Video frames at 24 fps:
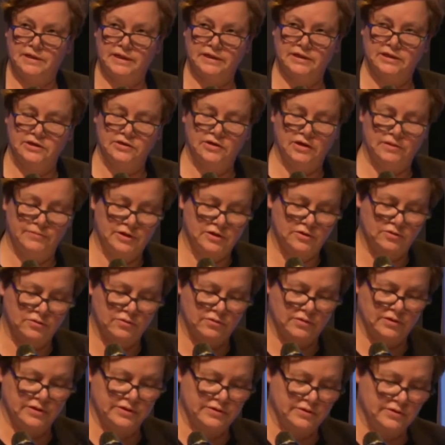economic
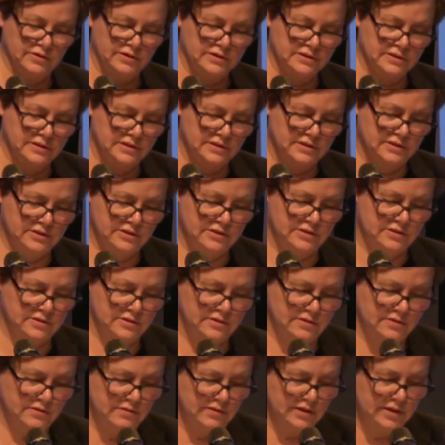corridors
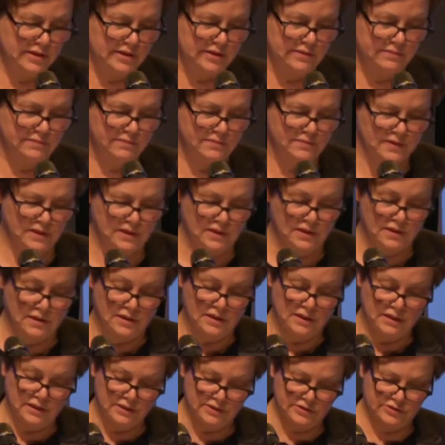into um,
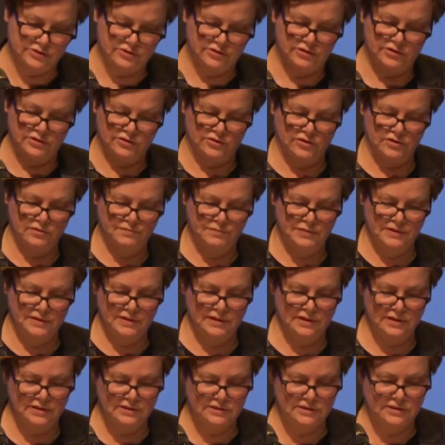Eastern Europe and
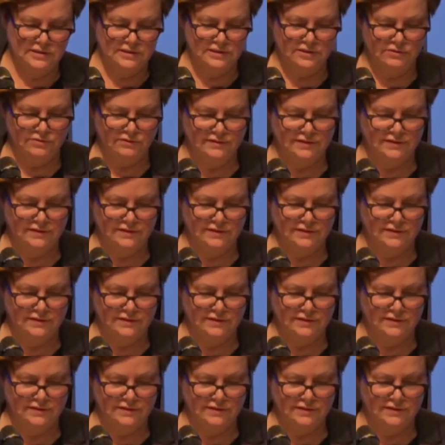then into sort of